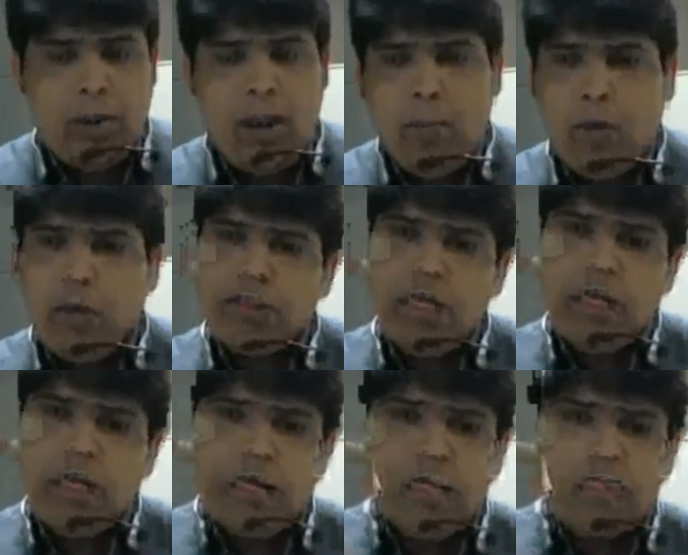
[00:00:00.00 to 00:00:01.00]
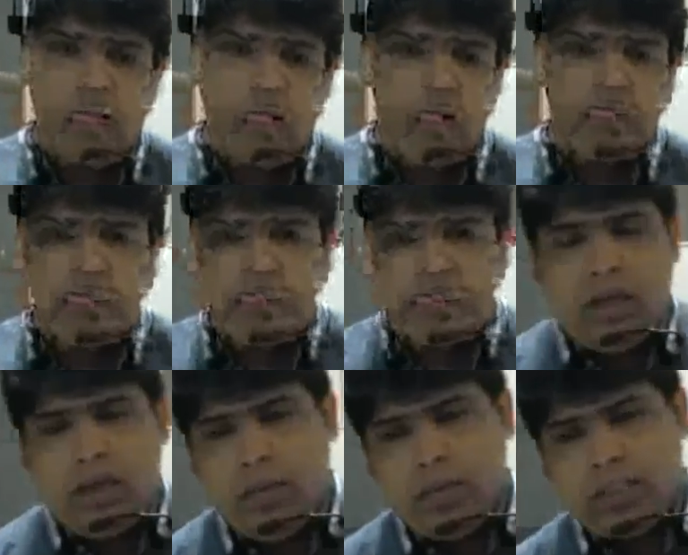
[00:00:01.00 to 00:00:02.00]
Prime cost, traditional costing
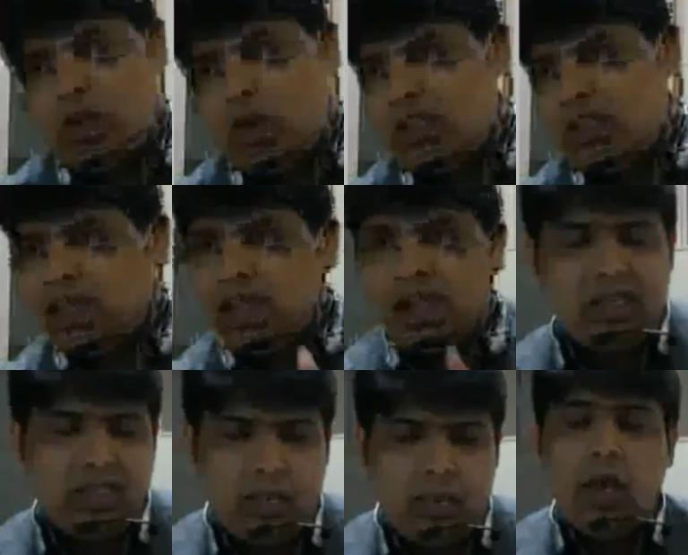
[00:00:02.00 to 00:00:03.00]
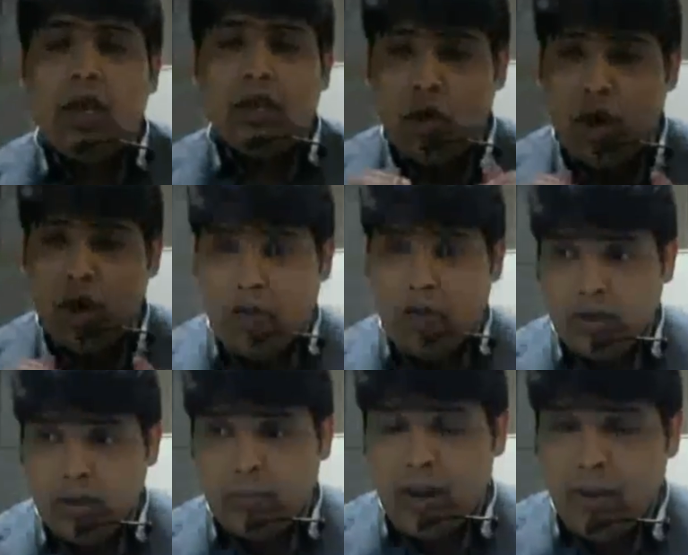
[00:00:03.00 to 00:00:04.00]
and ABC costing method are same. So
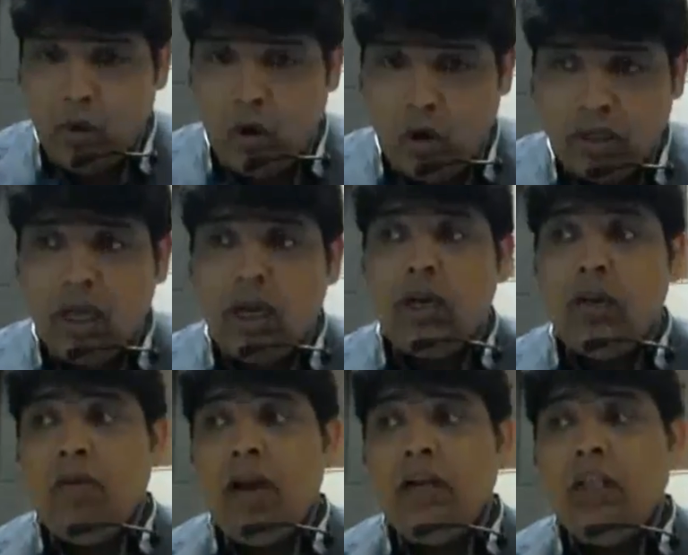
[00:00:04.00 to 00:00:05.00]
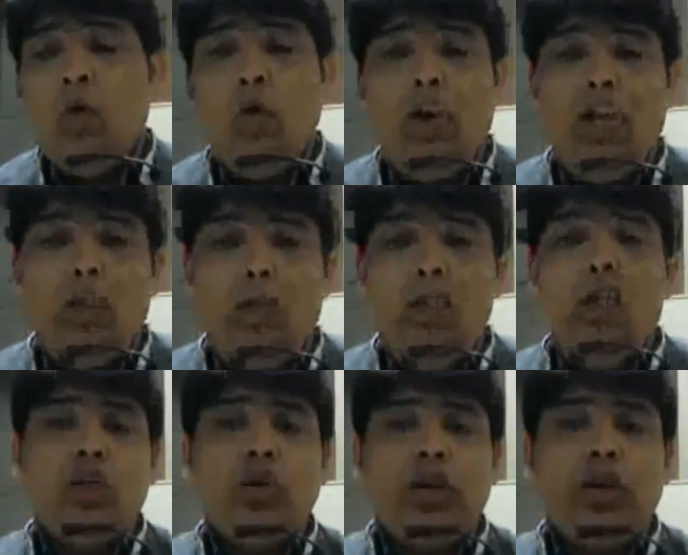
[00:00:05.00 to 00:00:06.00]
after prime cost, divide the whole expense
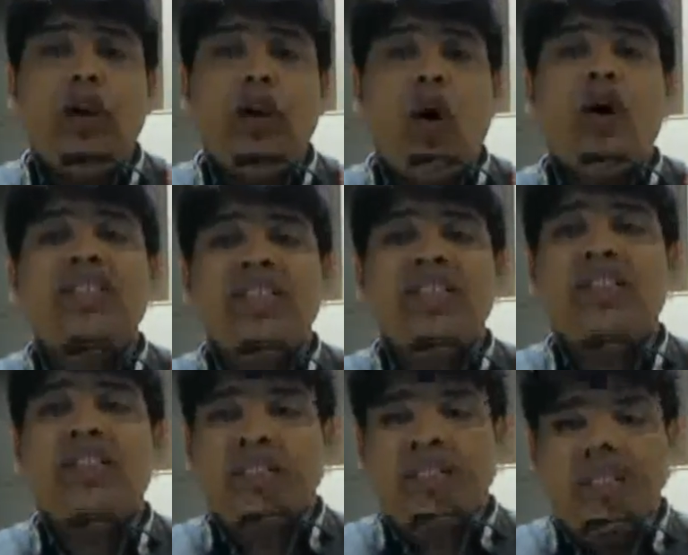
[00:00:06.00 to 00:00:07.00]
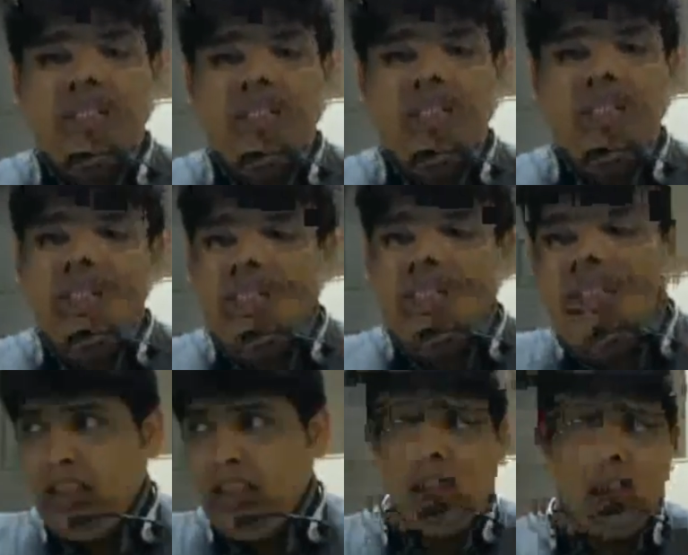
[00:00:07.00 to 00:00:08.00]
into different cost centers.
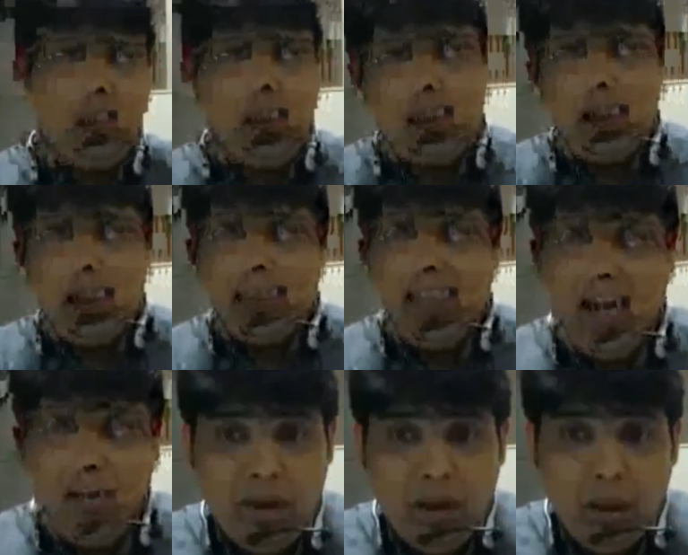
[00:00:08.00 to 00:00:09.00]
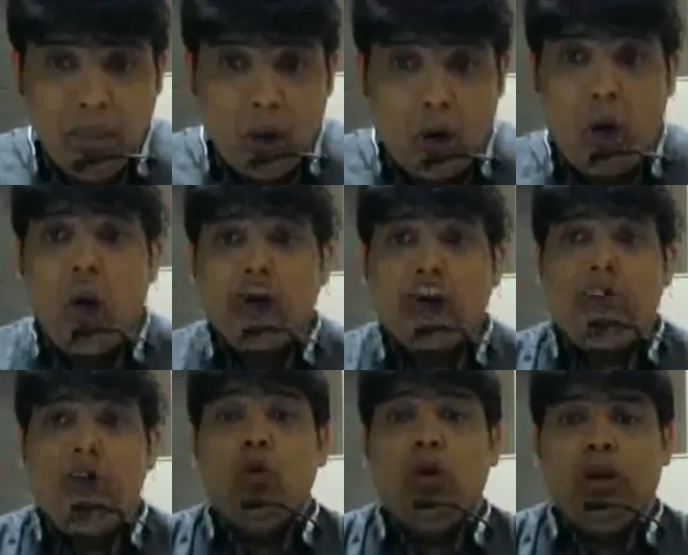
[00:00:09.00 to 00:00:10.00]
Get the total. That became the cost
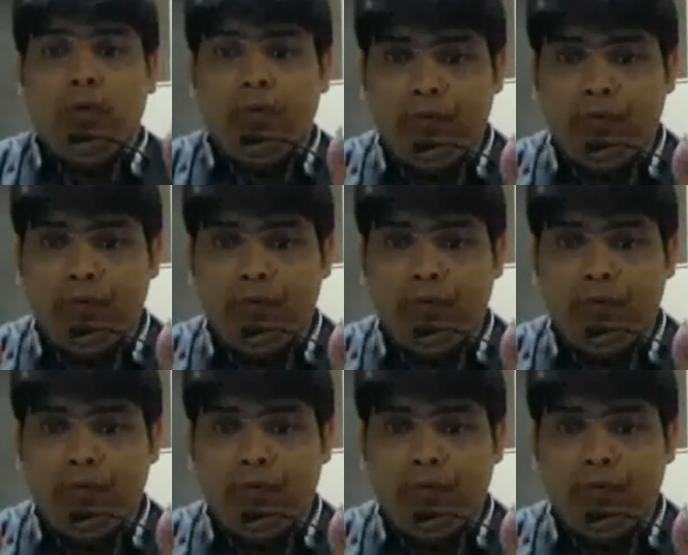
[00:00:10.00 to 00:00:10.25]
pool.